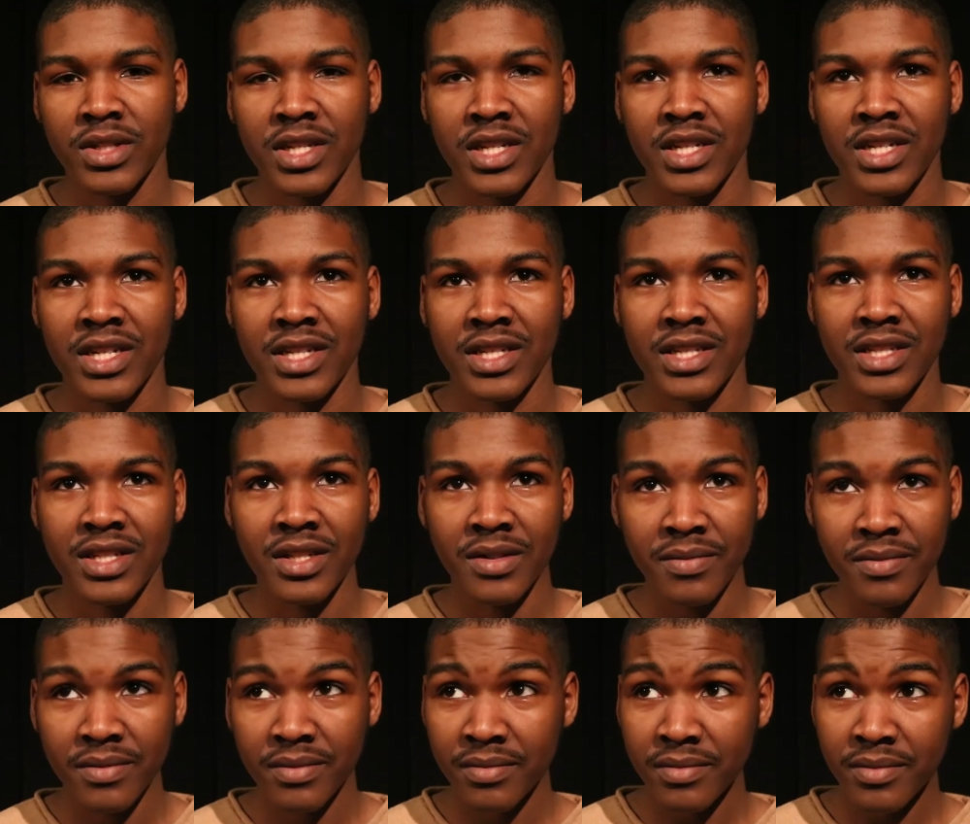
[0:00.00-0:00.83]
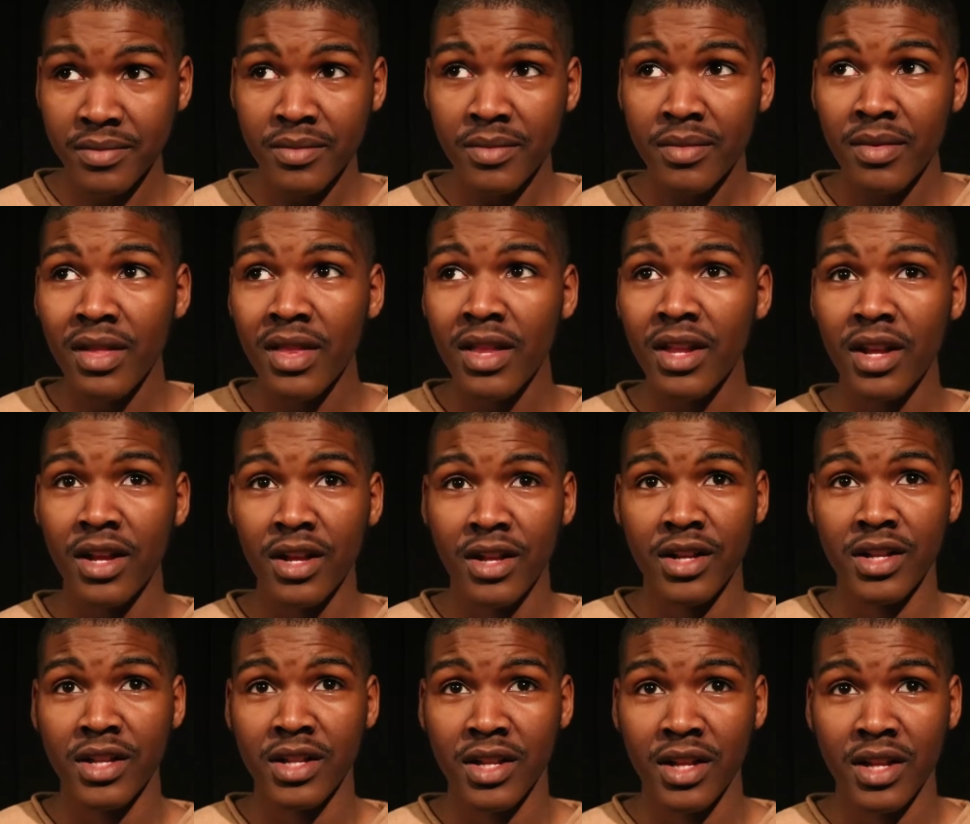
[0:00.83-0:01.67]
to just
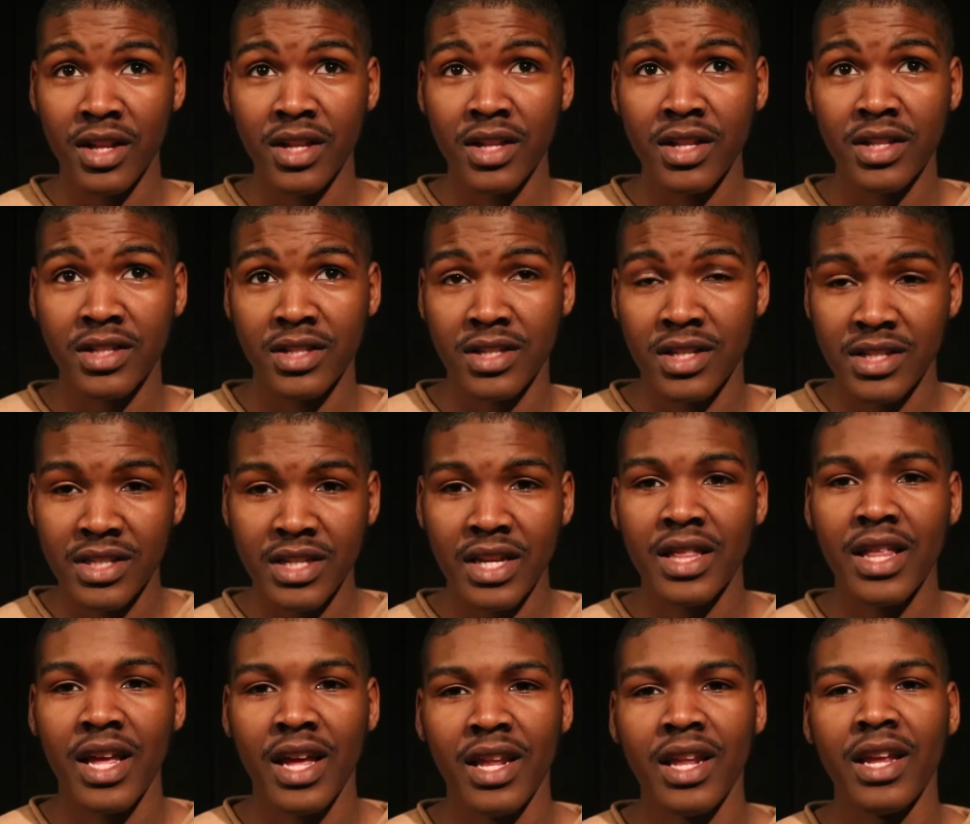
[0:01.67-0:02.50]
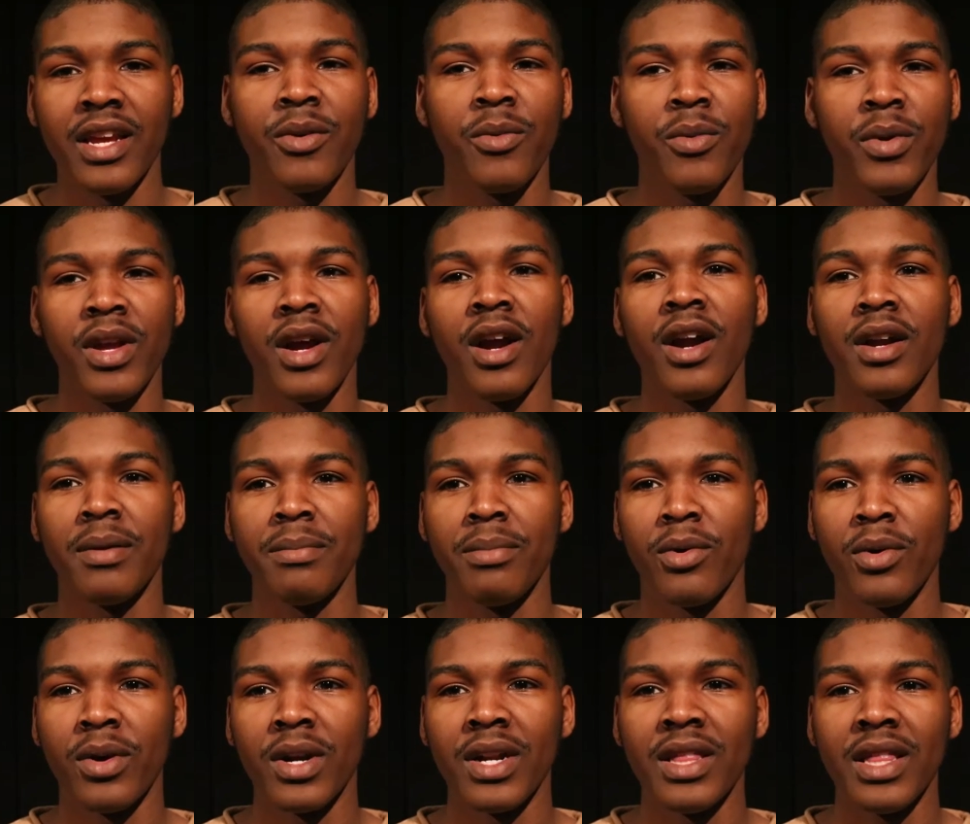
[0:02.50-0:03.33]
to see that like we are
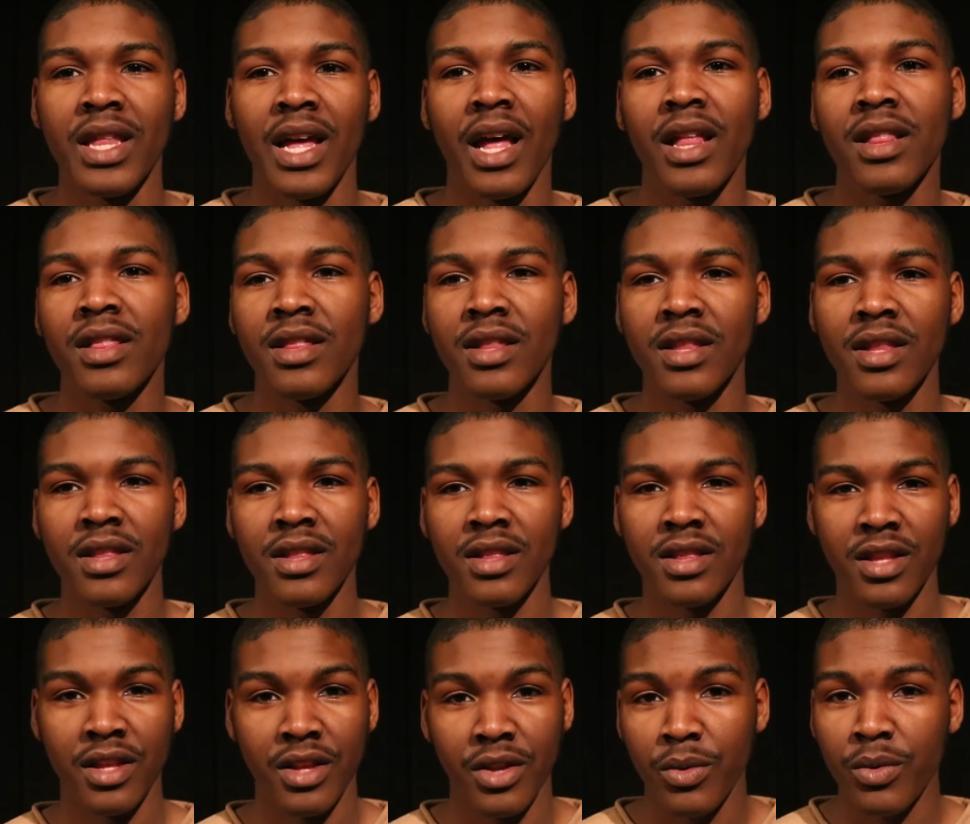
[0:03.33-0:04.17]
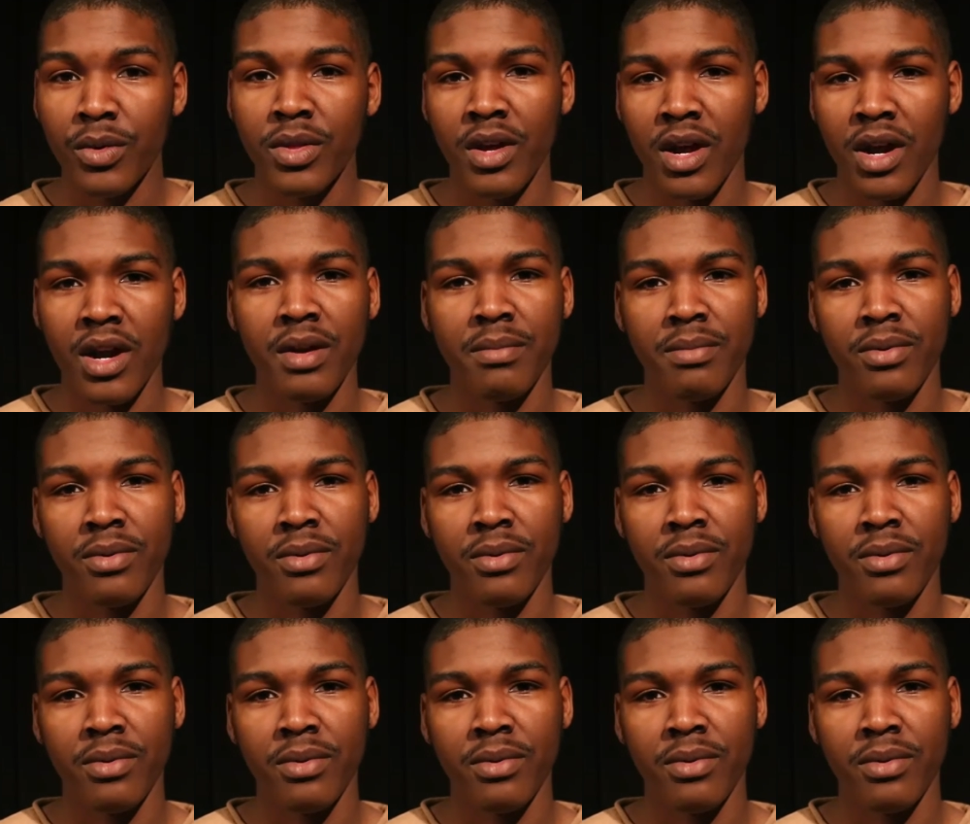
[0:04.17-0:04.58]
important, that the youth are